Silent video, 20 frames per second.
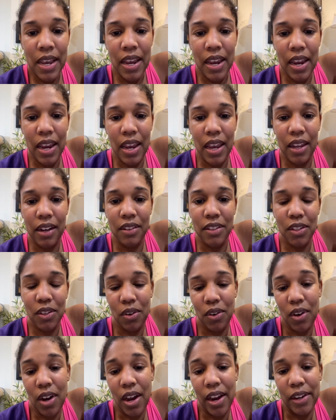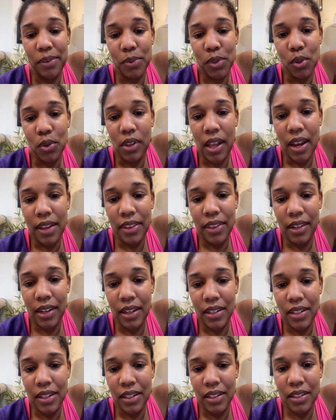And so I am so glad that I
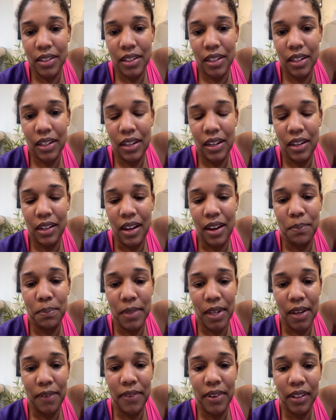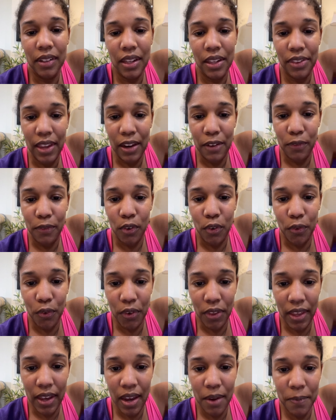didn't. And I'm definitely thankful for
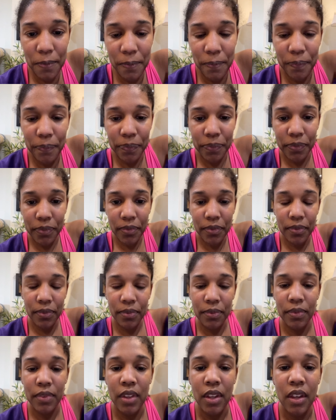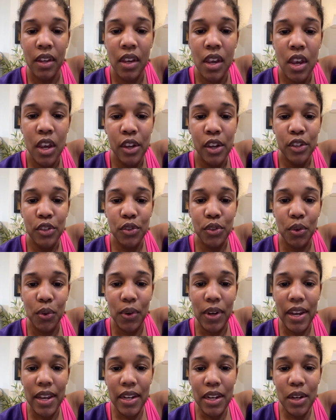that.
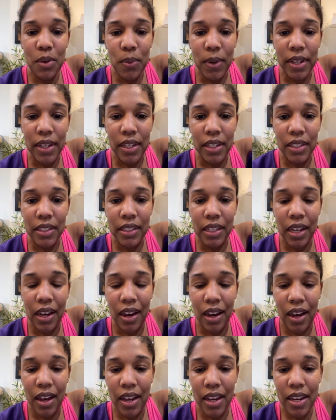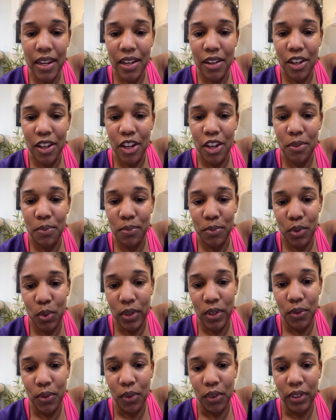So, anyways, I am
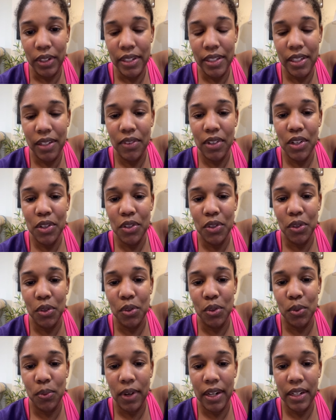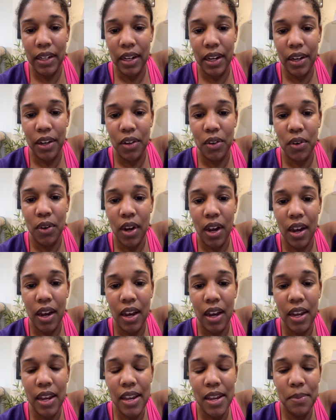doing rolling 72s right now.
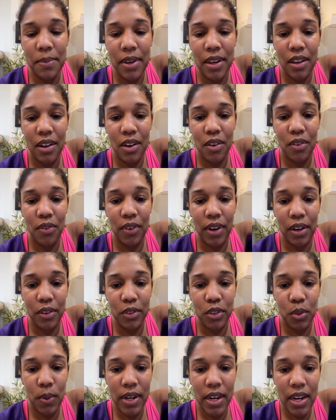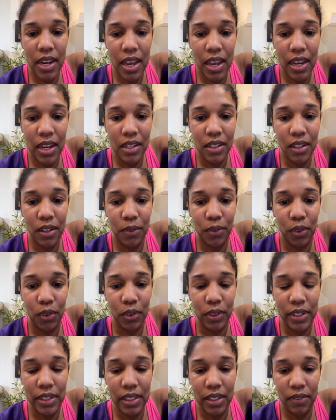I am in round 28 of
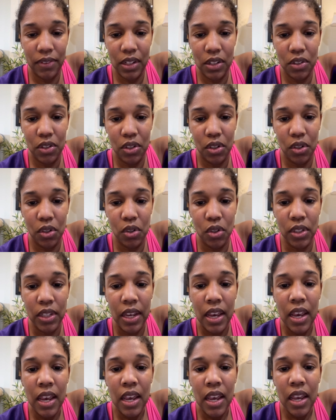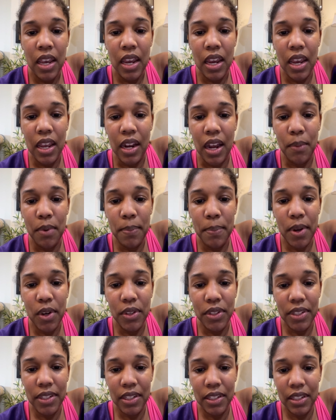rolling 72s, and I'm
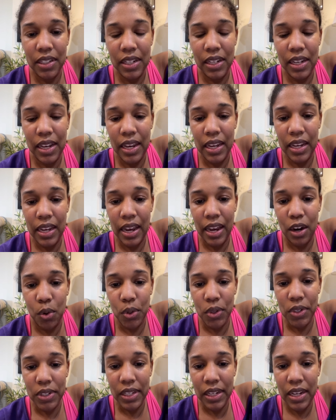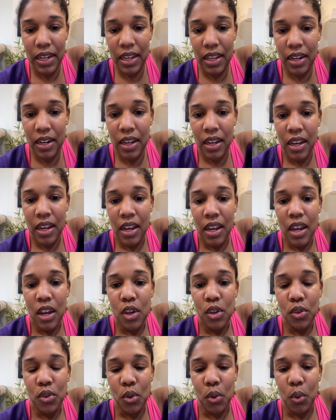about 68 hours in.
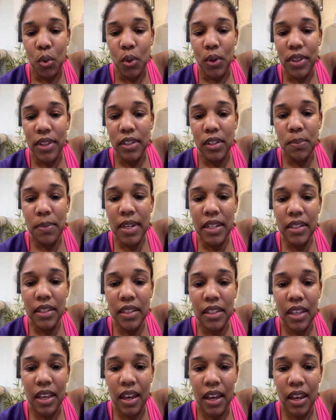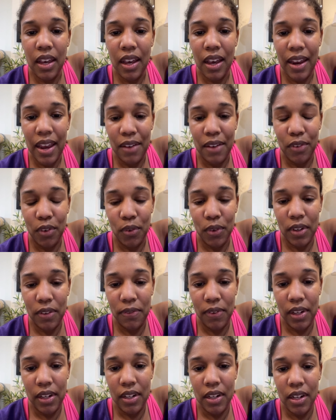So, this means that I have a
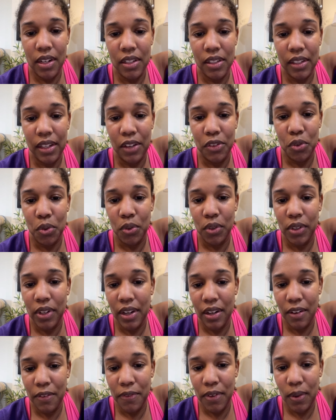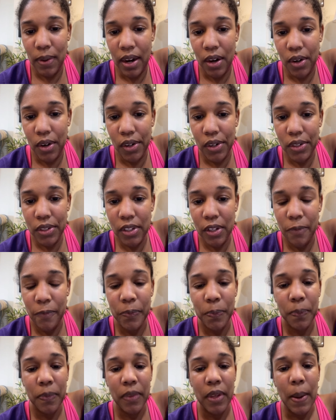refeed scheduled in a few hours
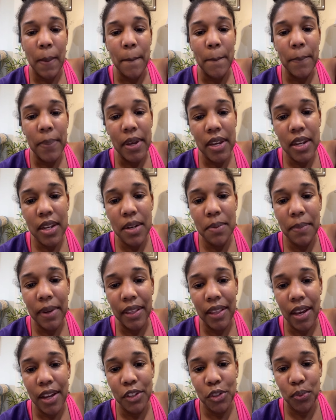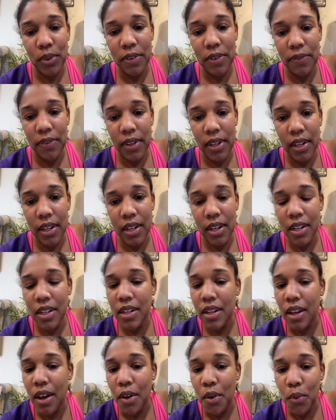but my last refeed,
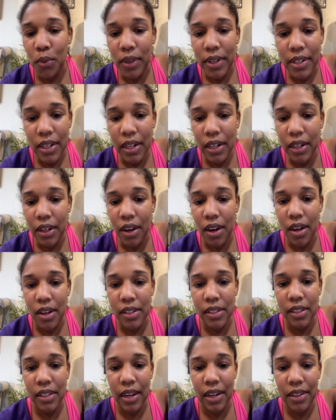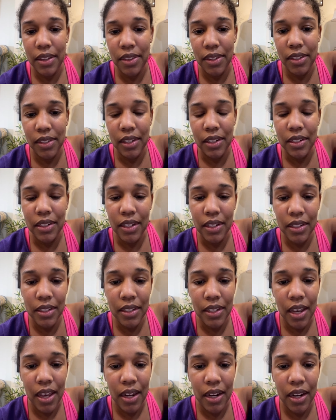not only did it cause like this intense
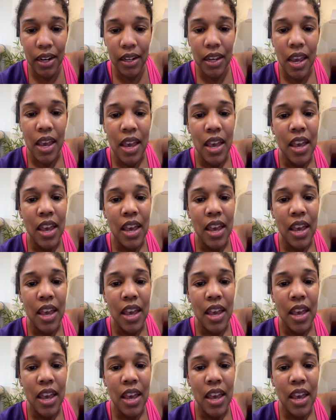headache,